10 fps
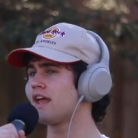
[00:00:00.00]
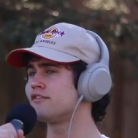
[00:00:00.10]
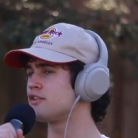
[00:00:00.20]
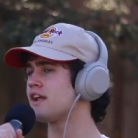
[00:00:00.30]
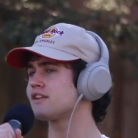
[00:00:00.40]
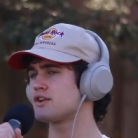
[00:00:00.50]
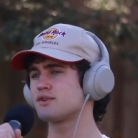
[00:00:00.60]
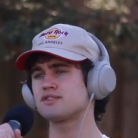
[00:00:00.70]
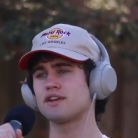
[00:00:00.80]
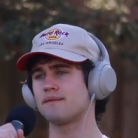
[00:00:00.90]
If you're not
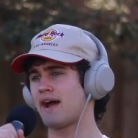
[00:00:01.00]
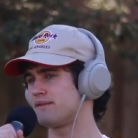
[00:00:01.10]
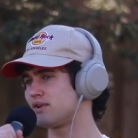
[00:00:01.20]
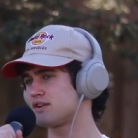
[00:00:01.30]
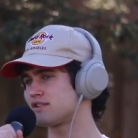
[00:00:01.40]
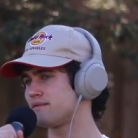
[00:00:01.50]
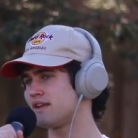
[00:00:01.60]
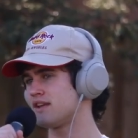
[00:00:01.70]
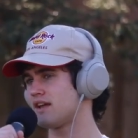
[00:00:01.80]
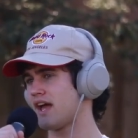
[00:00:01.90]
toasting your Pop Tarts to
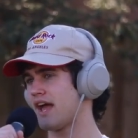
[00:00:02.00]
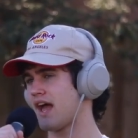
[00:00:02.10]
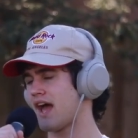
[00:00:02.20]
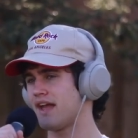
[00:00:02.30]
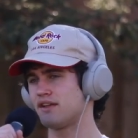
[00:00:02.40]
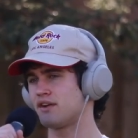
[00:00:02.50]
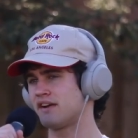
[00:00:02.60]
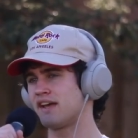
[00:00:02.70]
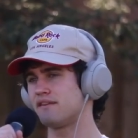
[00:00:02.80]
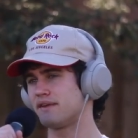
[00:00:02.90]
me, uh, you're
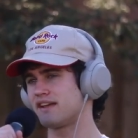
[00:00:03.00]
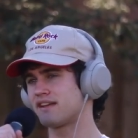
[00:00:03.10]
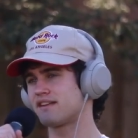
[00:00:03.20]
an enemy.